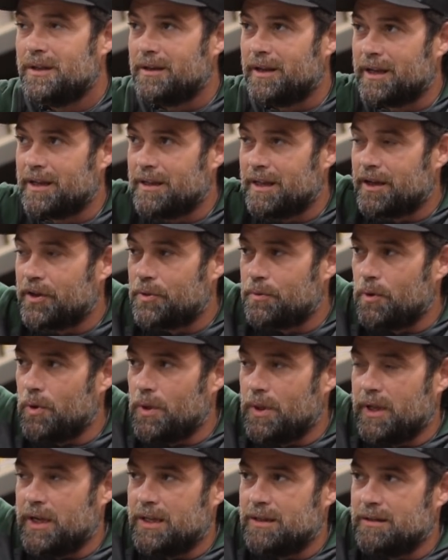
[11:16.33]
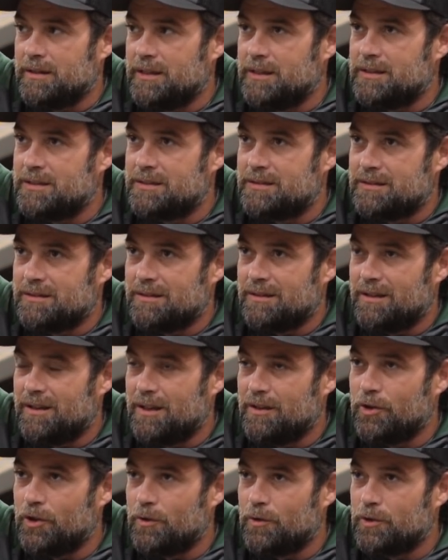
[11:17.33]
I can like throw it like this,
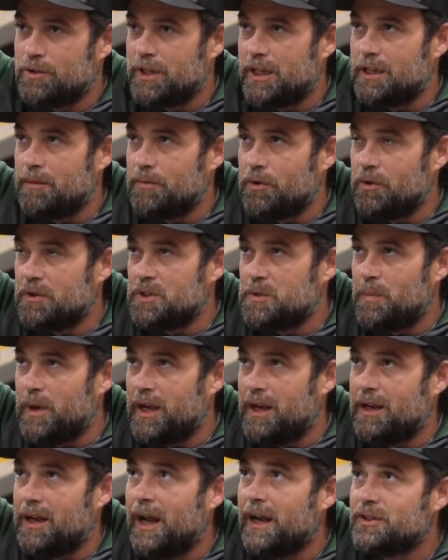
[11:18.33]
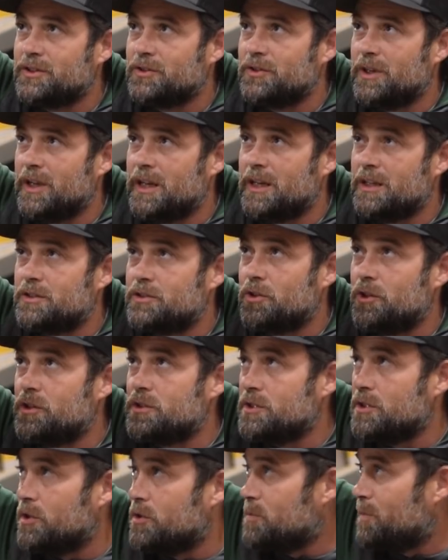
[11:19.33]
and it looks like I'm throwing a spike hyzer, and it
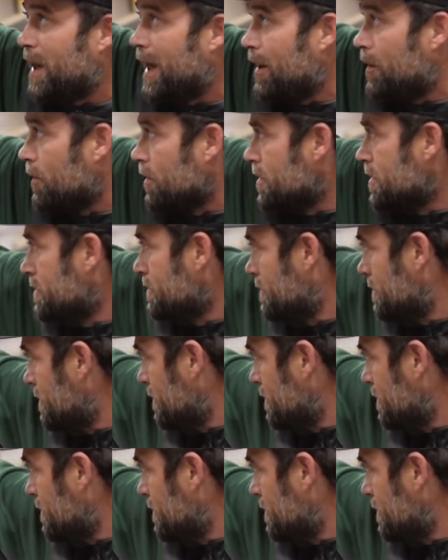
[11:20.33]
turns and goes backwards.